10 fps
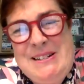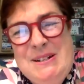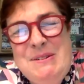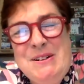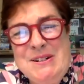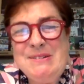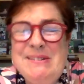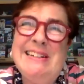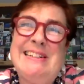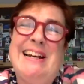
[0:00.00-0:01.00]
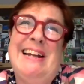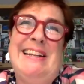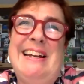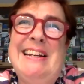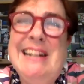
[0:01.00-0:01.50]
watch Lolita, and
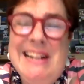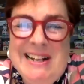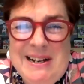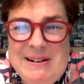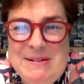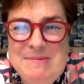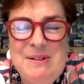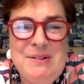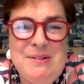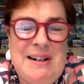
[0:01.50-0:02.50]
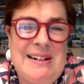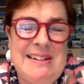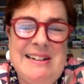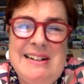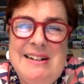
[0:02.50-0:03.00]
then you
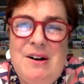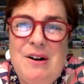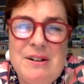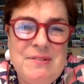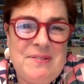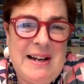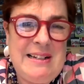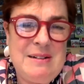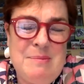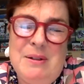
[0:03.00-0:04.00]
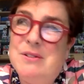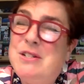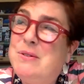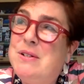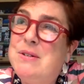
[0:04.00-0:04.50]
are horrified about your
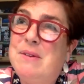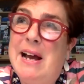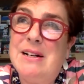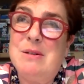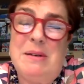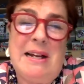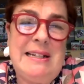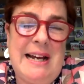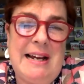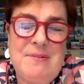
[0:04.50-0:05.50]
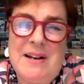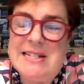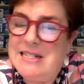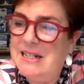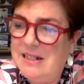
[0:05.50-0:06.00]
students' reaction. But I
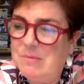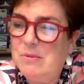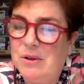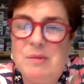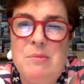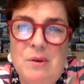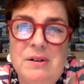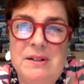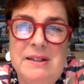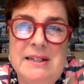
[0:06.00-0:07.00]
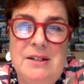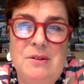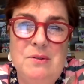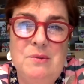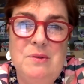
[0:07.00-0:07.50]
see that more and more, that
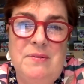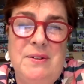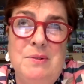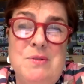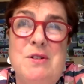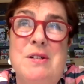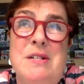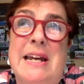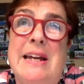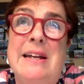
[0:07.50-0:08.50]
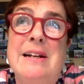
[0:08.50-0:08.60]
if you so to say,